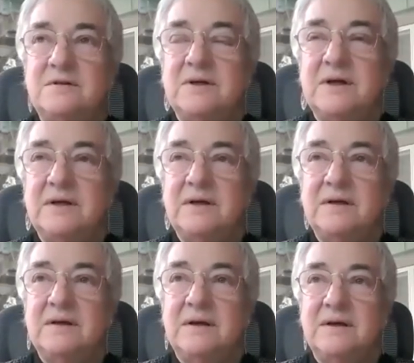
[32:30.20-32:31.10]
to
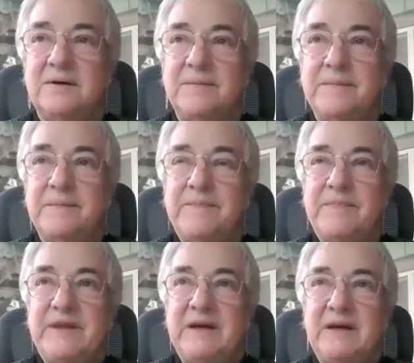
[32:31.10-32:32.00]
that um,
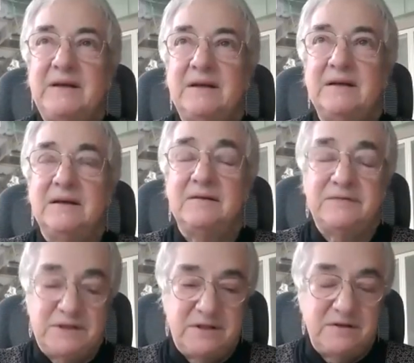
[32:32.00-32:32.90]
that I'd
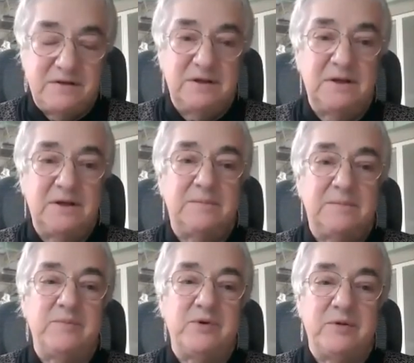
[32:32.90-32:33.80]
love to hear a
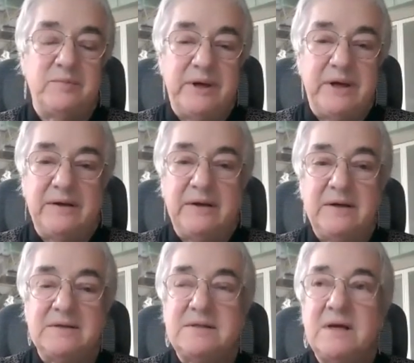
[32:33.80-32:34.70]
little bit more
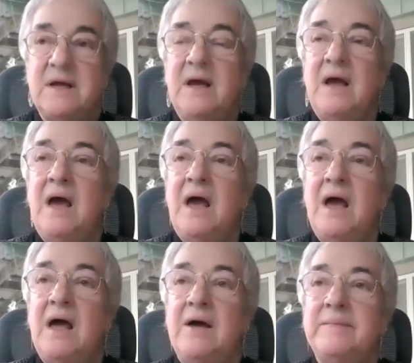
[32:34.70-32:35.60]
about is,
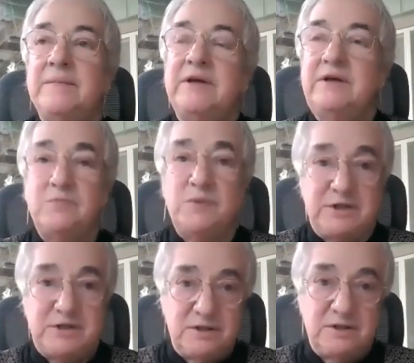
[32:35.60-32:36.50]
um, like
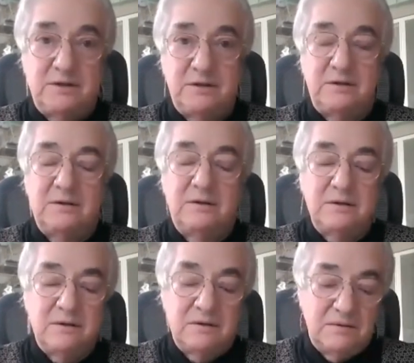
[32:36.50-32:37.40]
you mentioned,
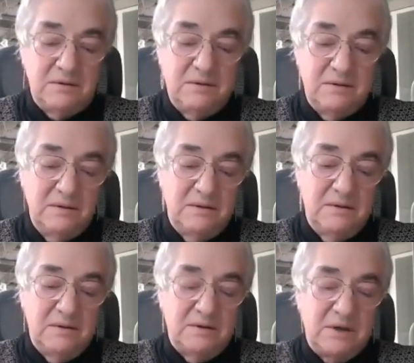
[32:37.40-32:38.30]
your
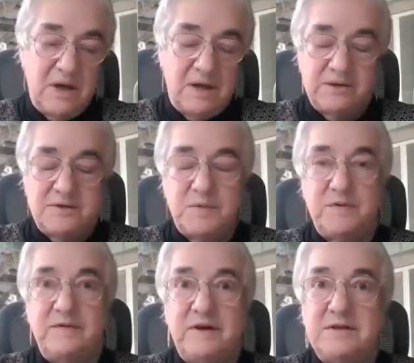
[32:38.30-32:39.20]
your
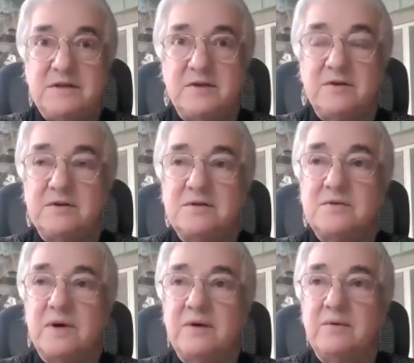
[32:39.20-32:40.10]
college provides
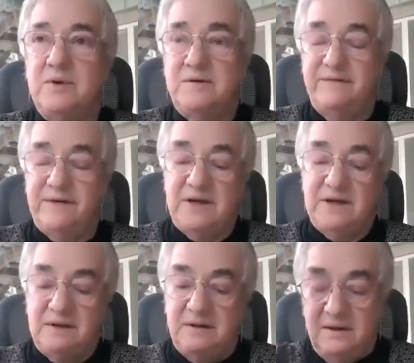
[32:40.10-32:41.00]
Kurzweil. What
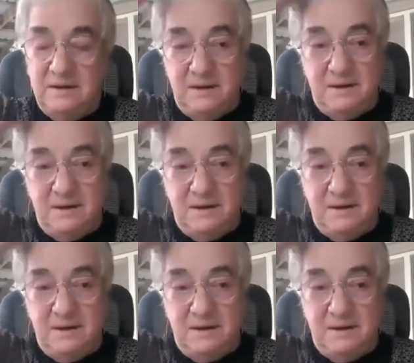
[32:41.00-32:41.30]
if a kid,